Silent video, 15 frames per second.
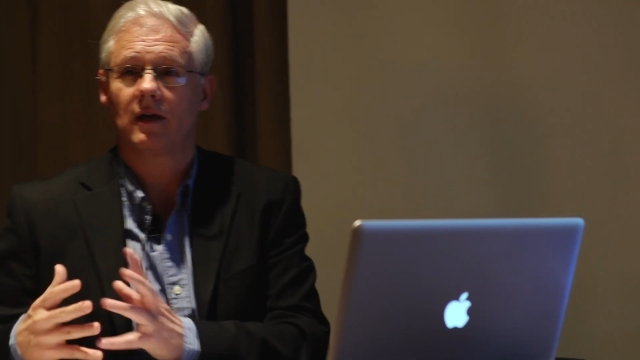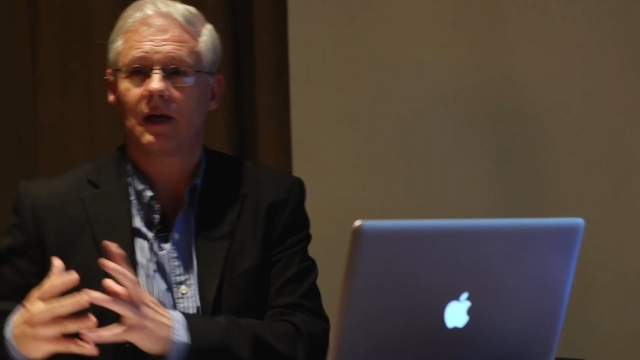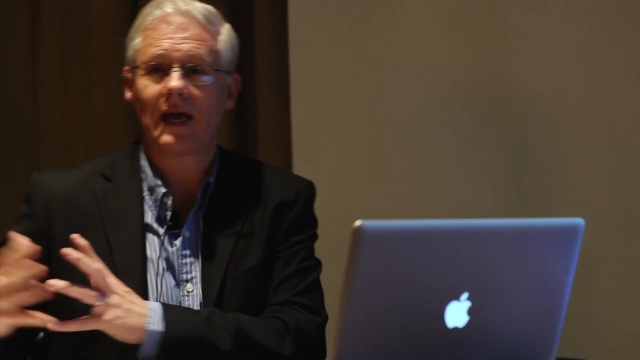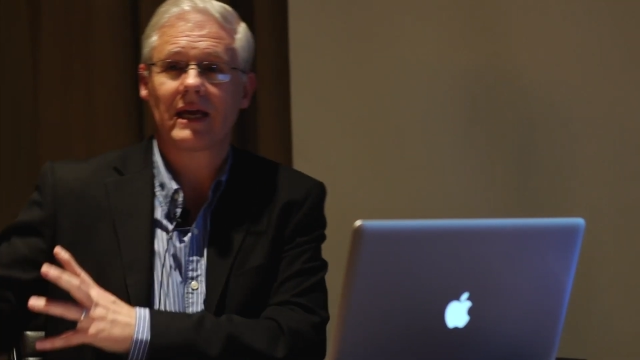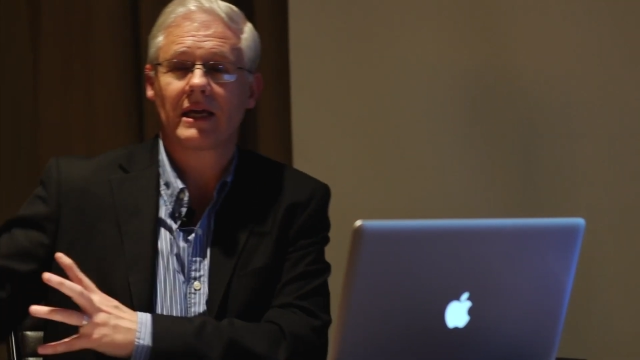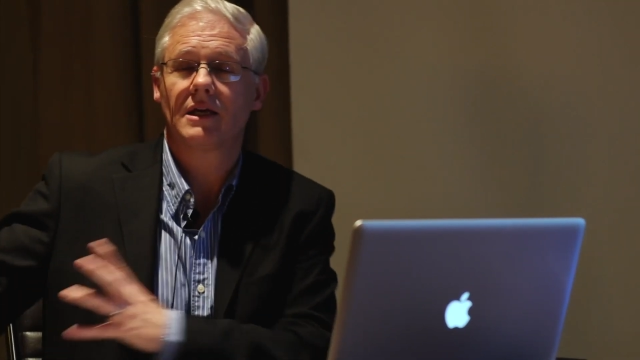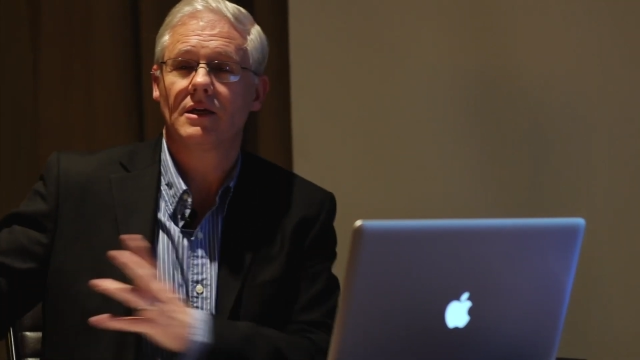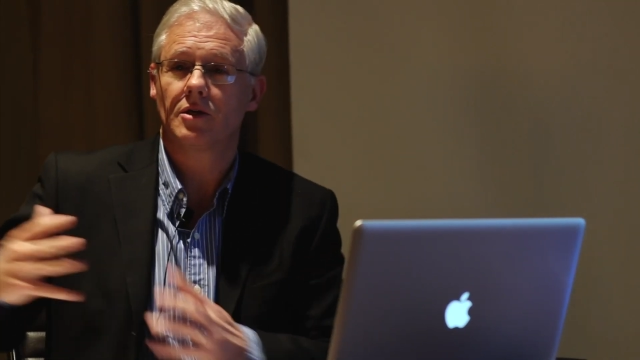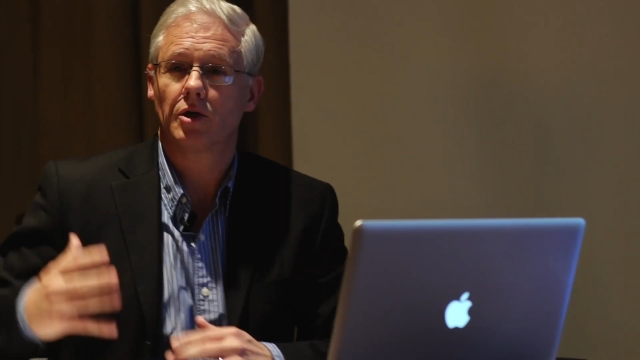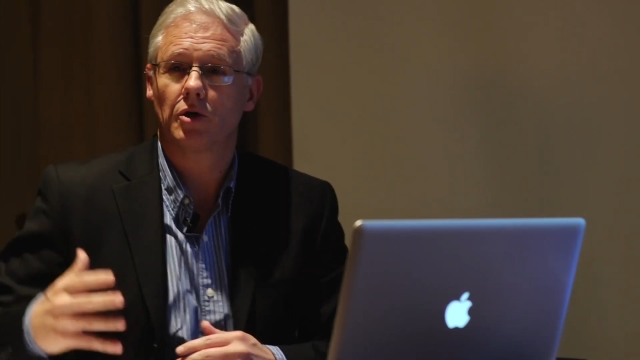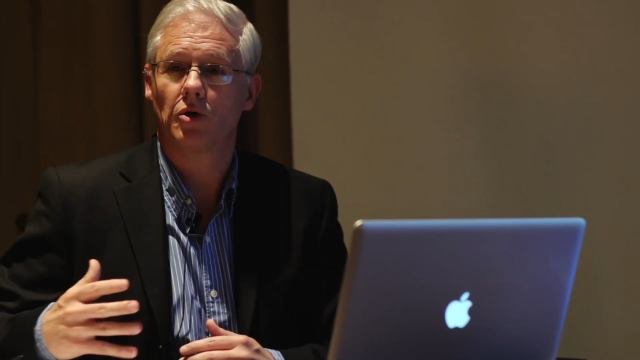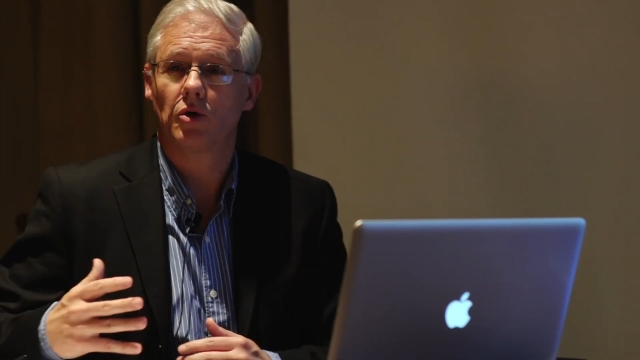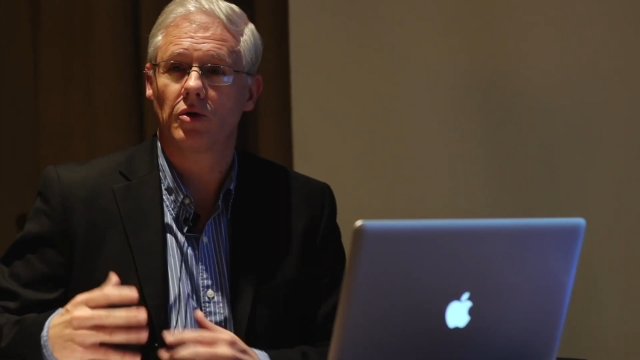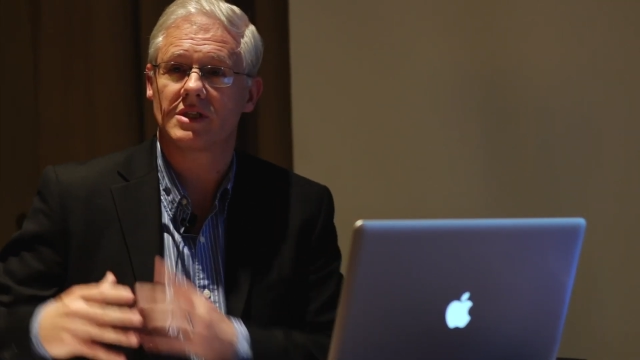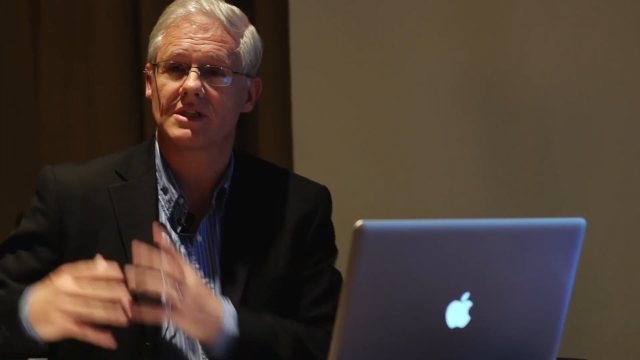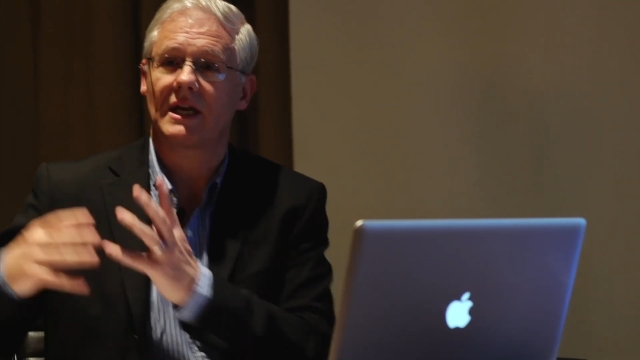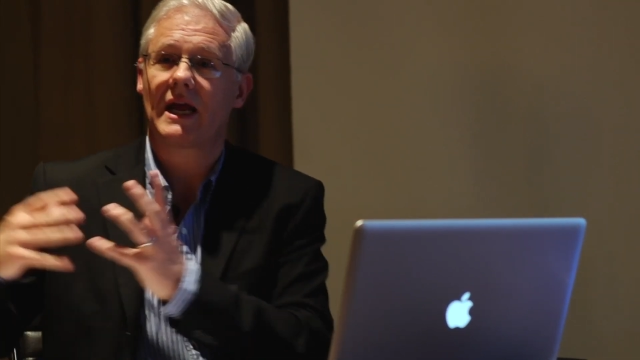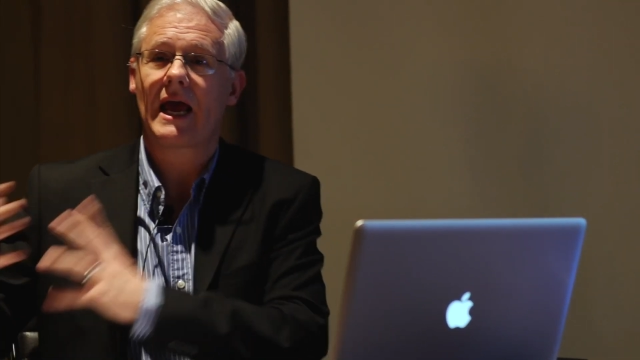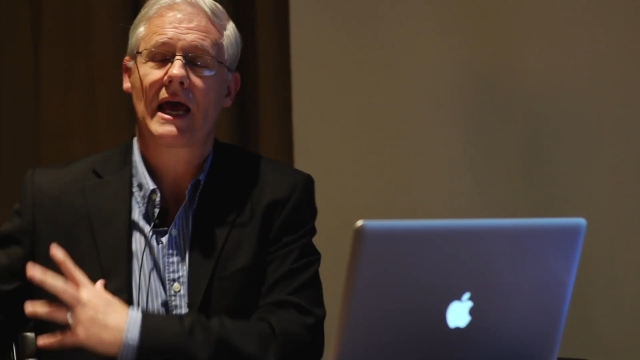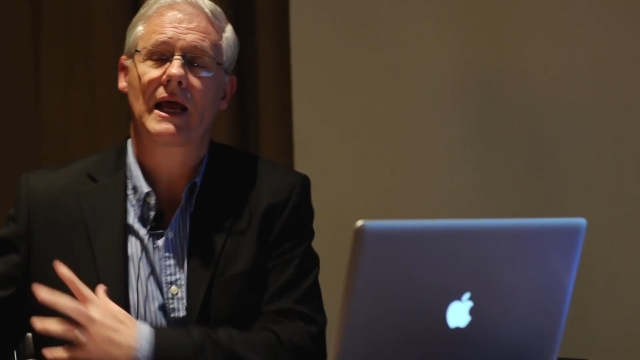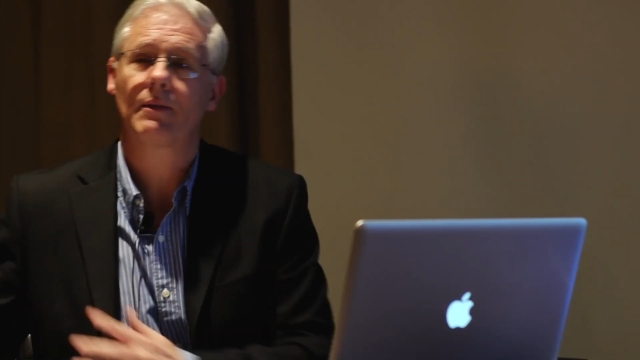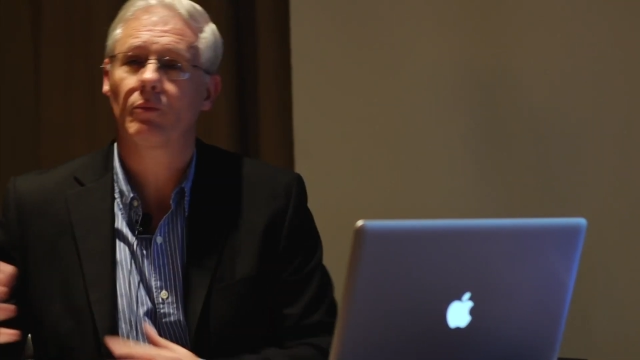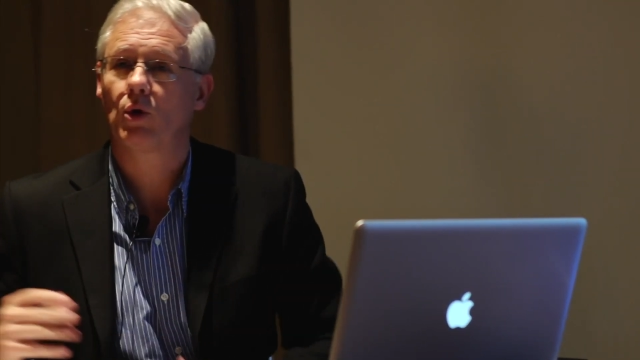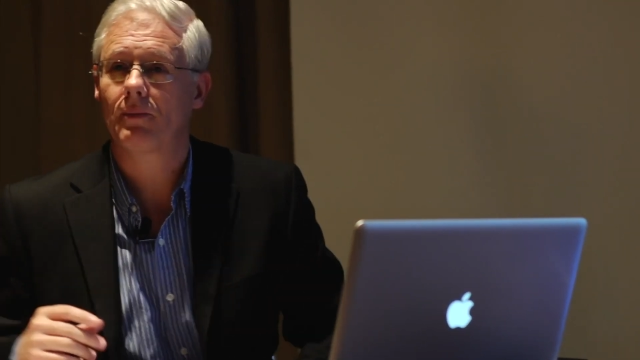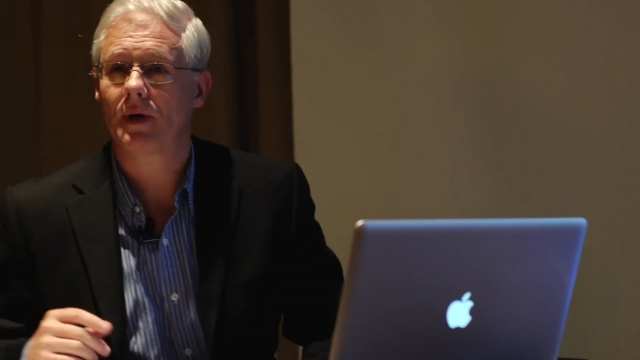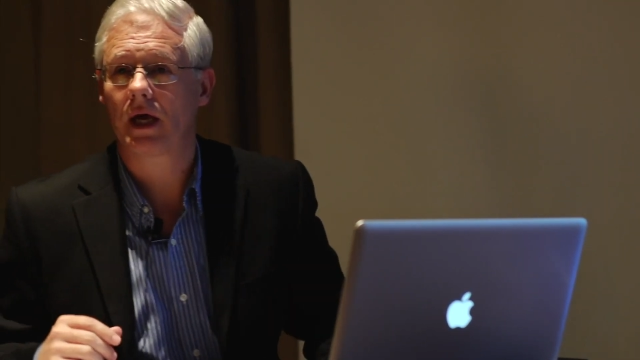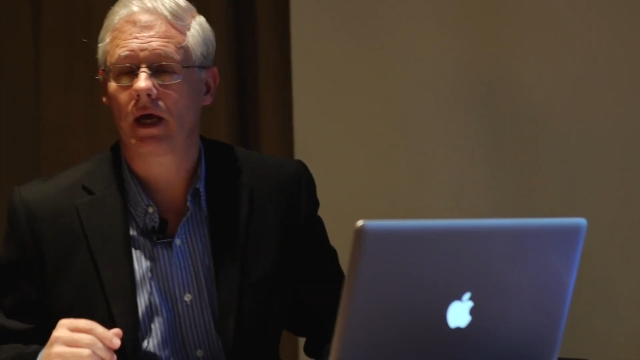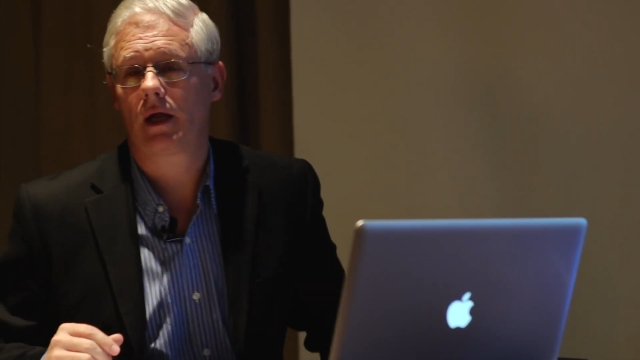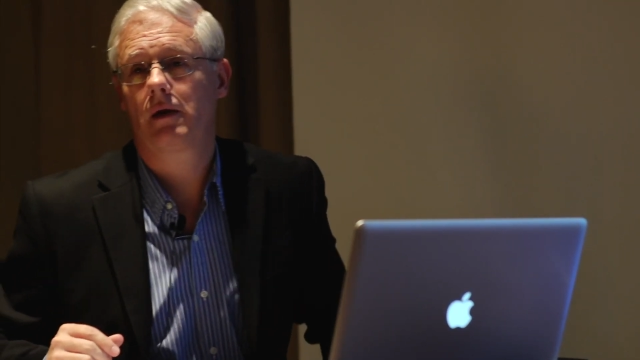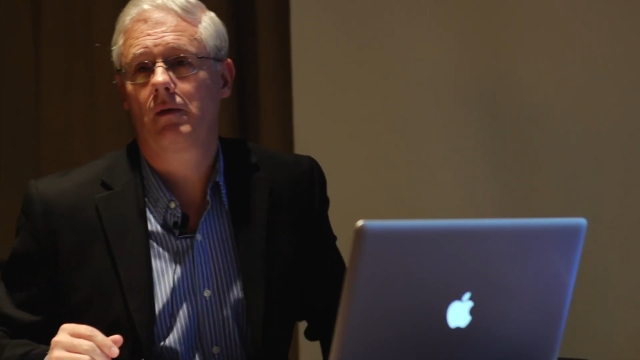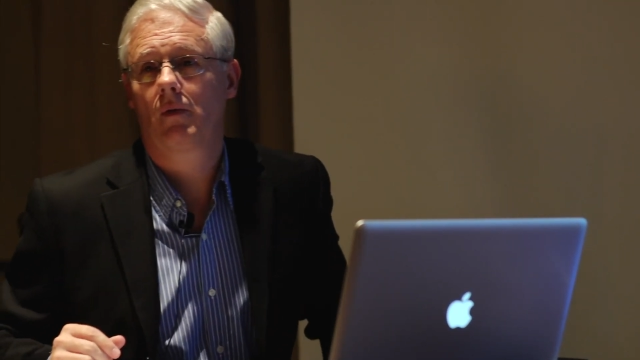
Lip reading: Enkidu, who is an animal man.